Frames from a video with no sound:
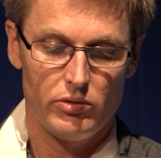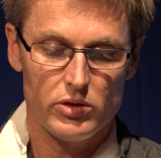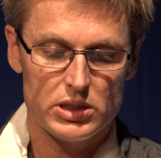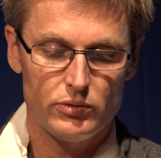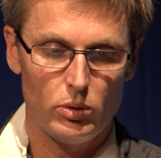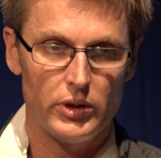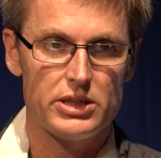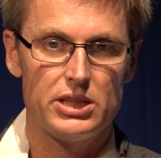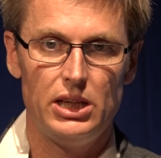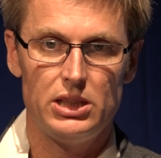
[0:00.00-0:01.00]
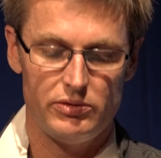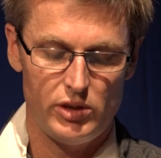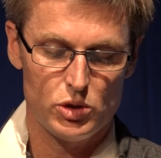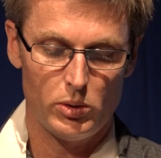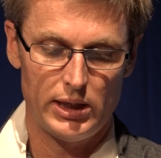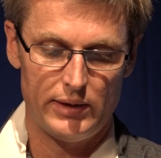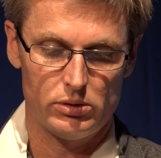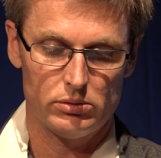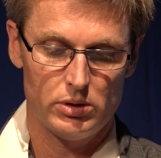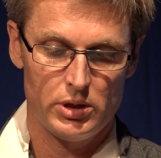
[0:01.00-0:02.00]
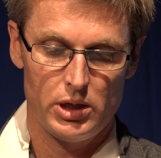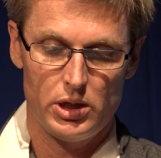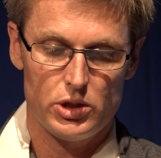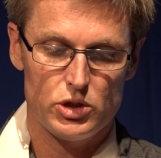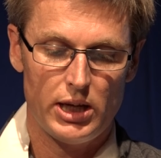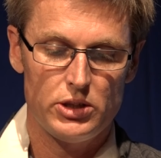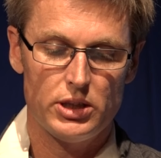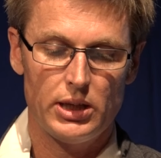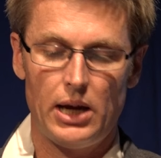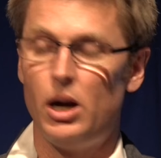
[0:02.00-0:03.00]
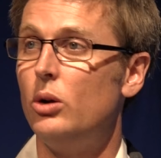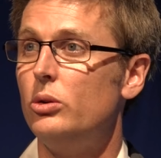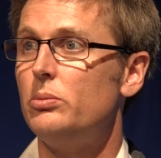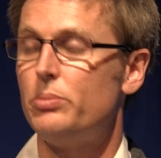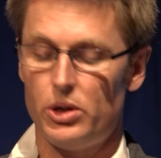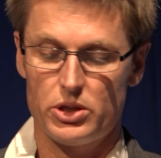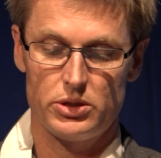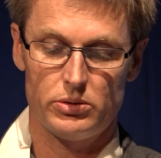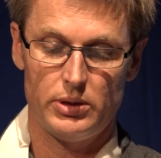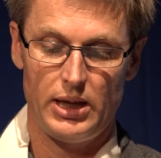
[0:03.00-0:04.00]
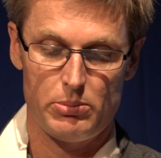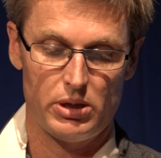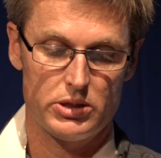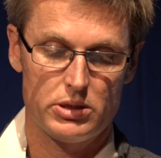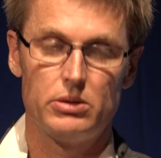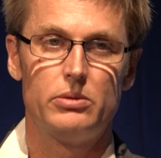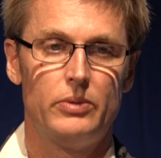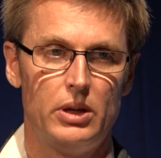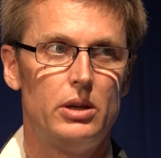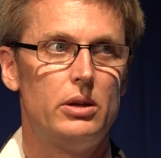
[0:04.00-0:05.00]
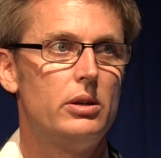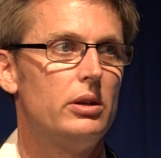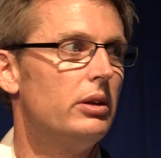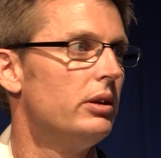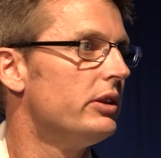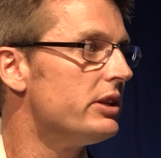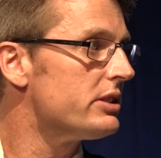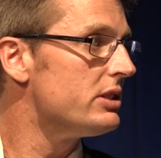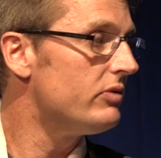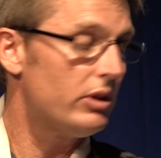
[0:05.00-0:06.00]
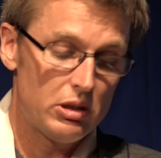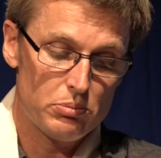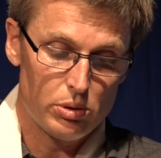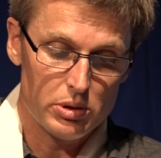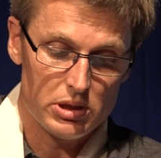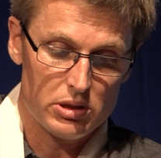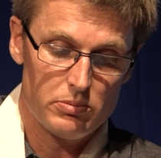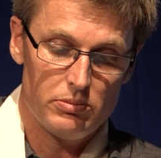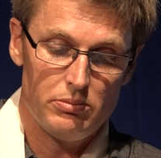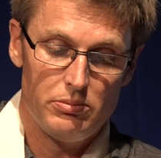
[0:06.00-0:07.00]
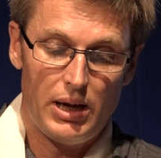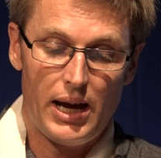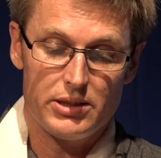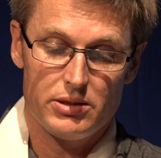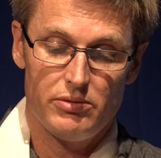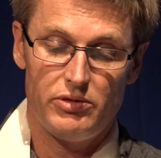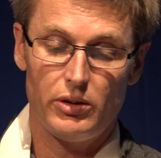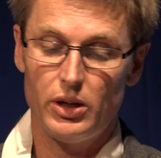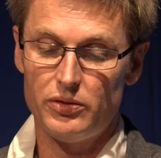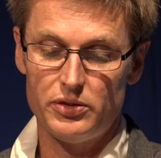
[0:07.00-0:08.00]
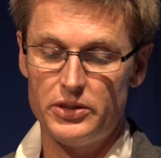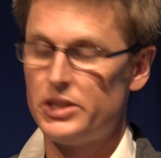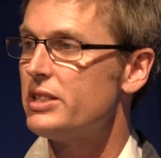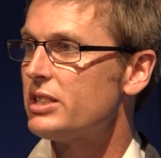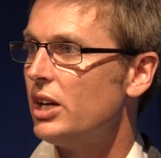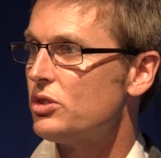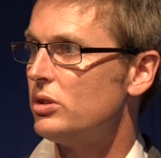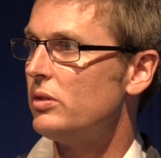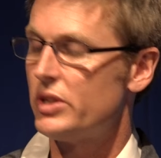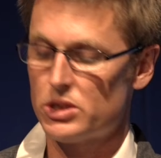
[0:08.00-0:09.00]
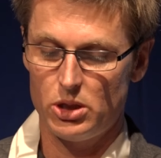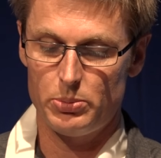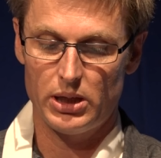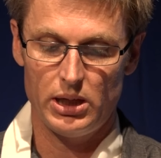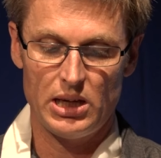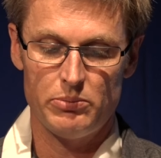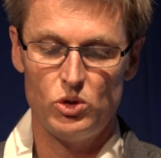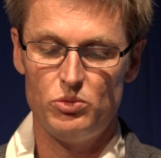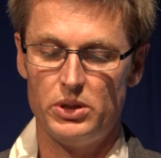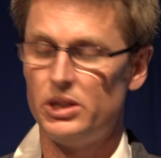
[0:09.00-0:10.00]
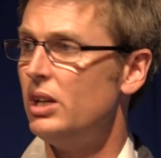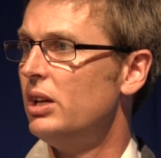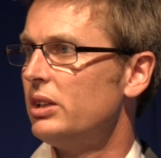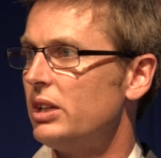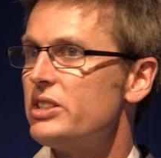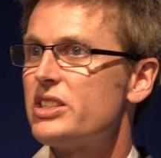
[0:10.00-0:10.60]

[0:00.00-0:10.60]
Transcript: First of all, there's the individual level, changing our own personal habits. This is very important, but very often the discussion of this topic in our movement can